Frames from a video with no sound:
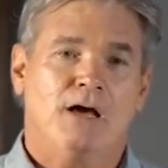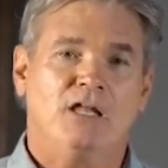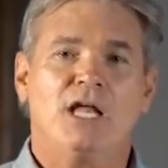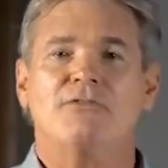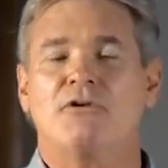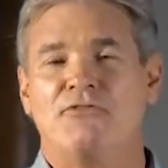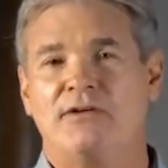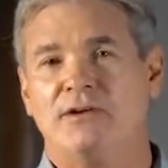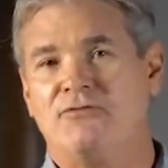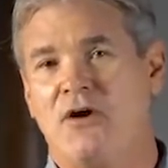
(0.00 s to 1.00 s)
a lot of our
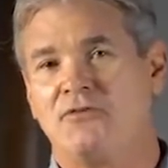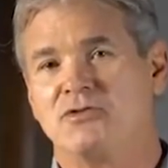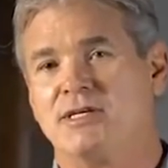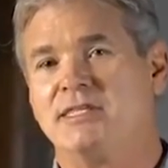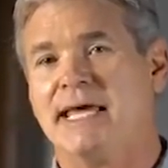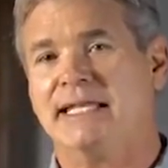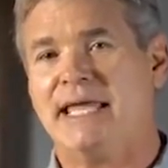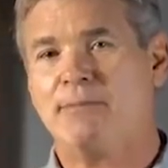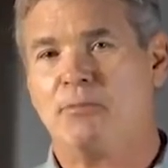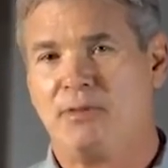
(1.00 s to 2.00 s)
founding fathers get that
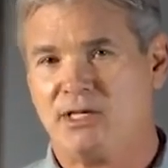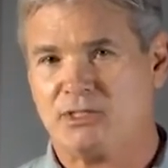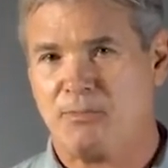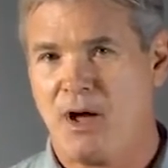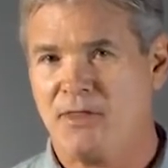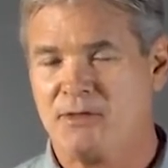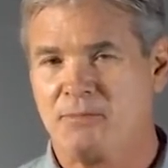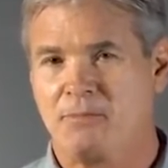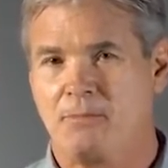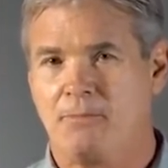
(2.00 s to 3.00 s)
label placed upon
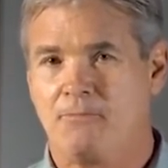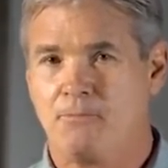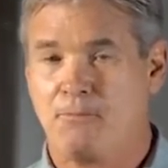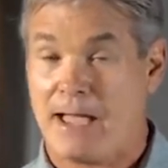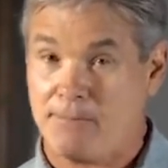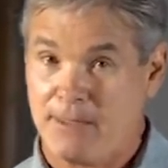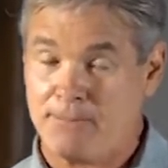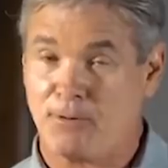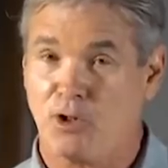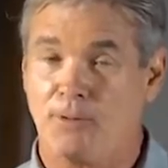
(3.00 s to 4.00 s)
them by
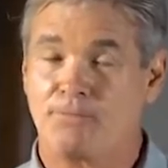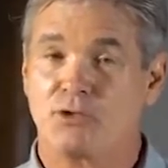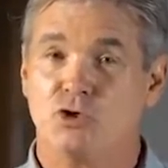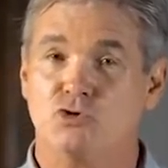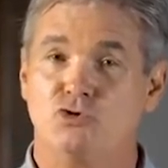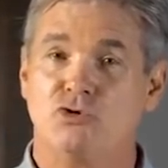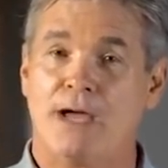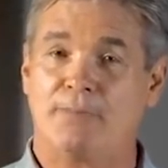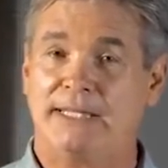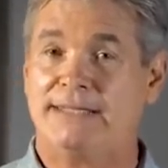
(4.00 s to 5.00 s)
people who do
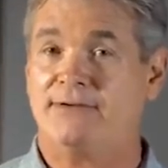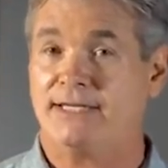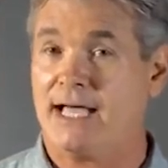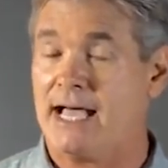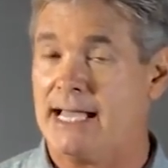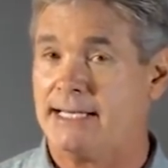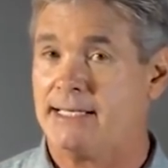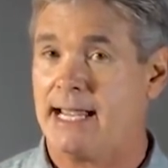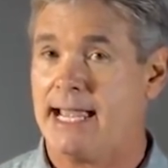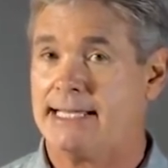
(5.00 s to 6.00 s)
not believe in
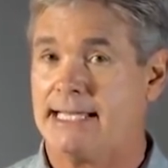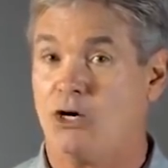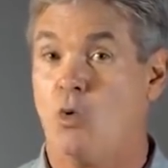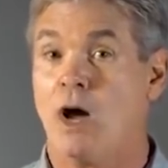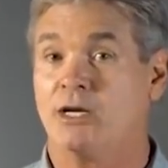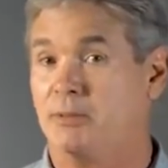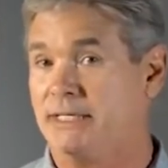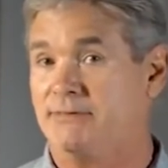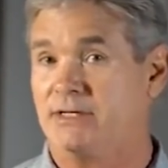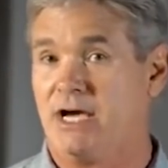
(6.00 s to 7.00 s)
God and they don't want to
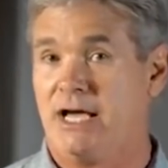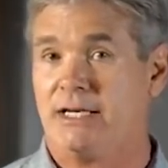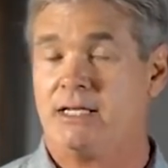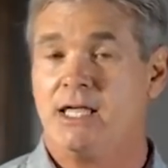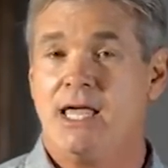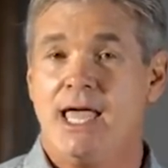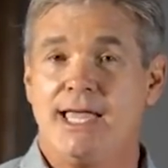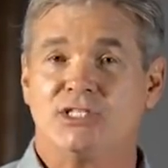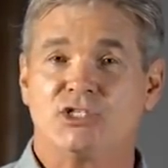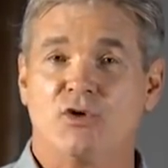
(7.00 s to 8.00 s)
believe in God.
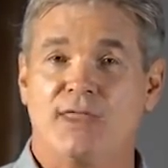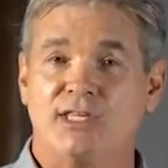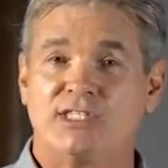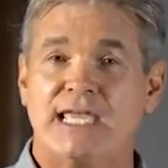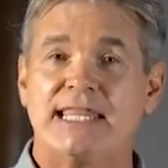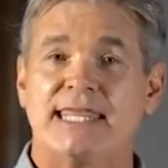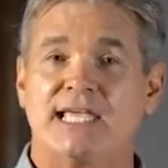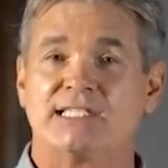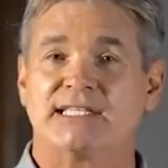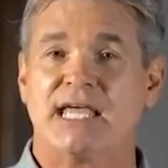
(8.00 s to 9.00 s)
And so they say
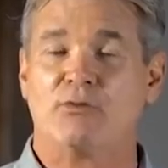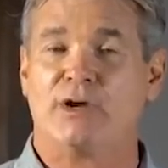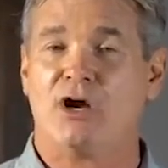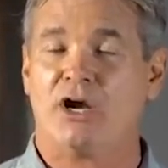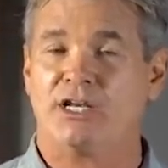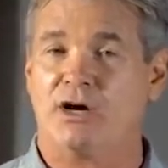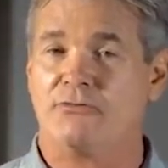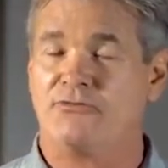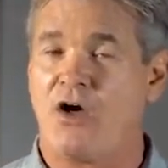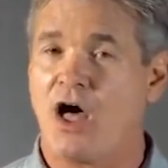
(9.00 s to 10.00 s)
things like that regarding
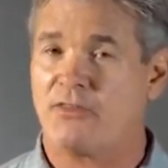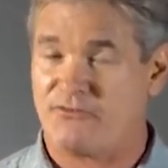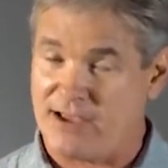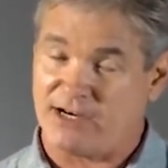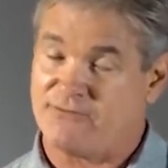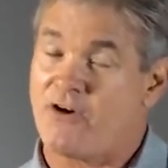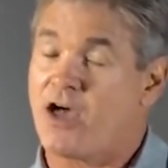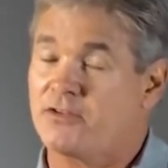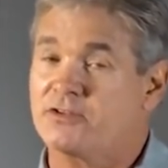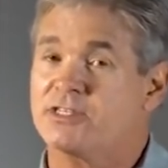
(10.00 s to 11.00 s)
our founding
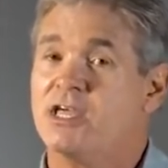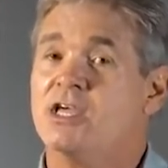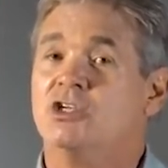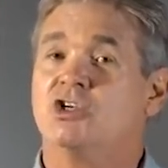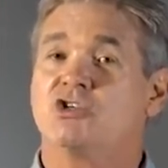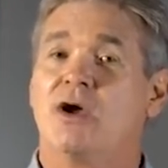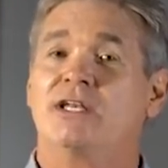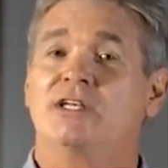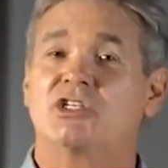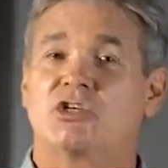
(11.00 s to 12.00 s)
fathers to try
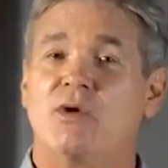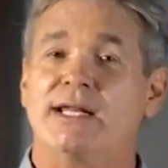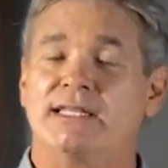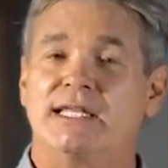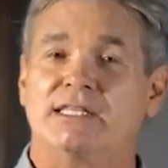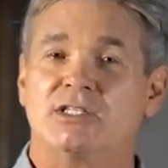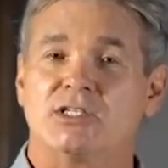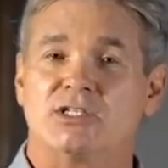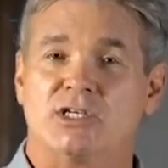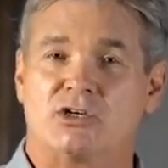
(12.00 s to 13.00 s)
to discredit that
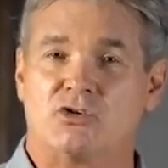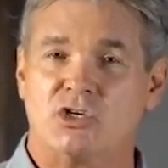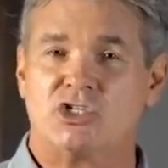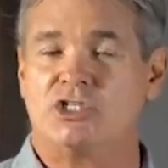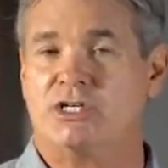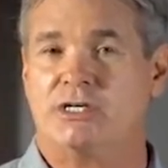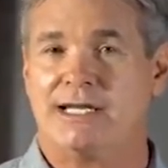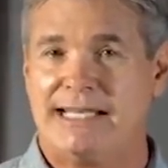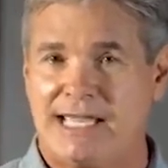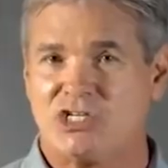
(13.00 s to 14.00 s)
this is a
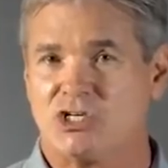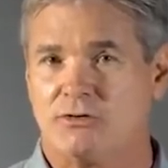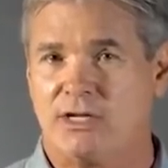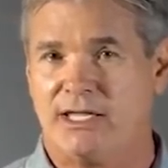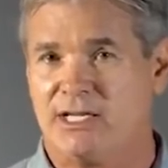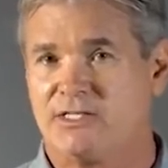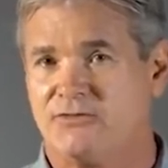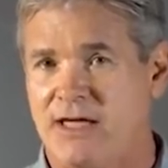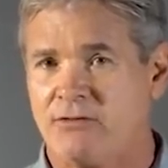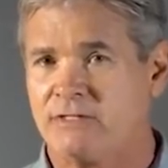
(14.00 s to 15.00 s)
Christian nation in its
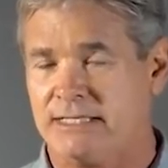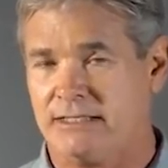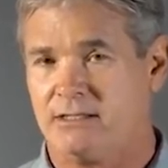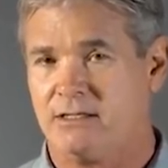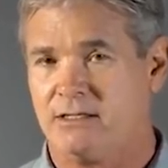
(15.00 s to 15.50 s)
founding.